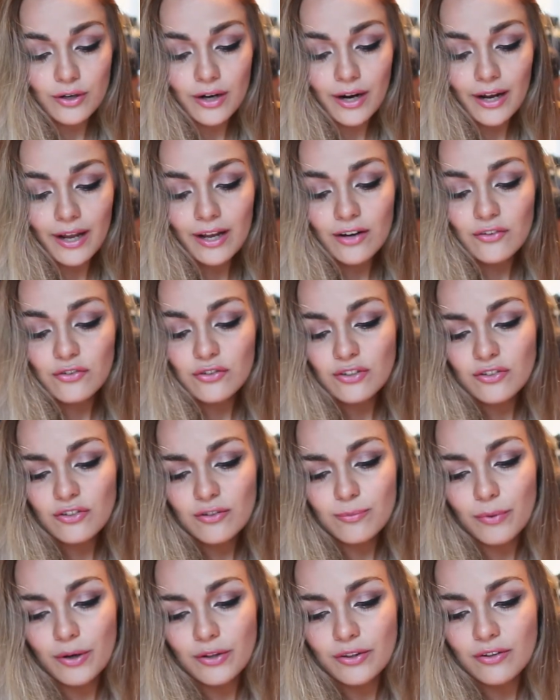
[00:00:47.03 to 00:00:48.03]
I actually
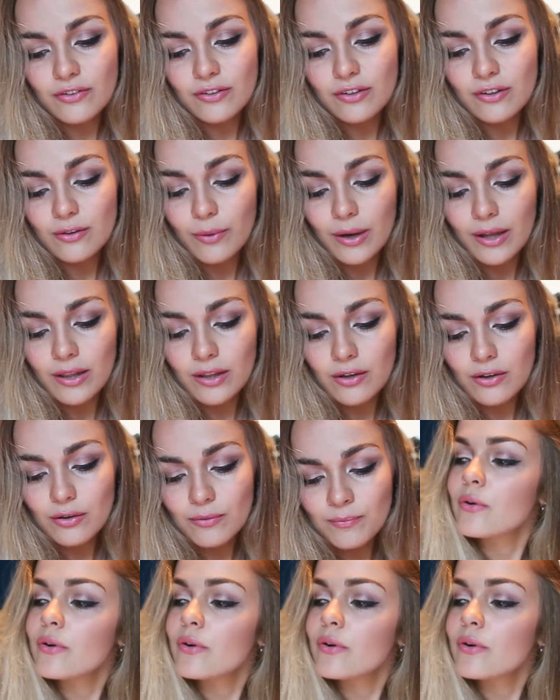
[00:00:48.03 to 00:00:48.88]
just bought this a little while ago.